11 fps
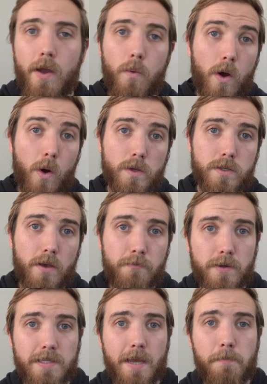We're also, for
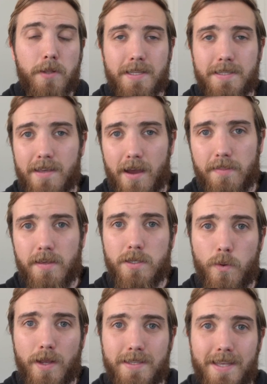example, in Southeast
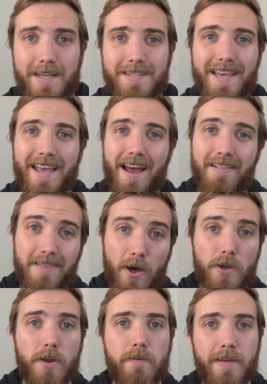Queensland, seeing a
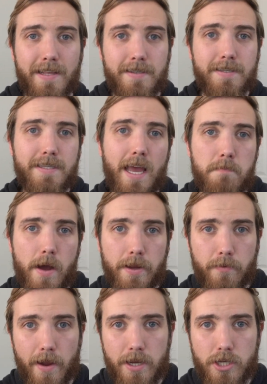lot of interstate
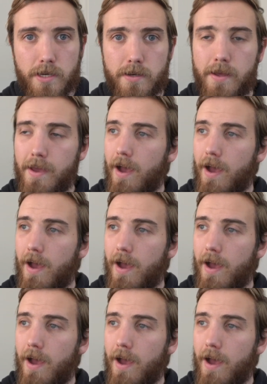migration.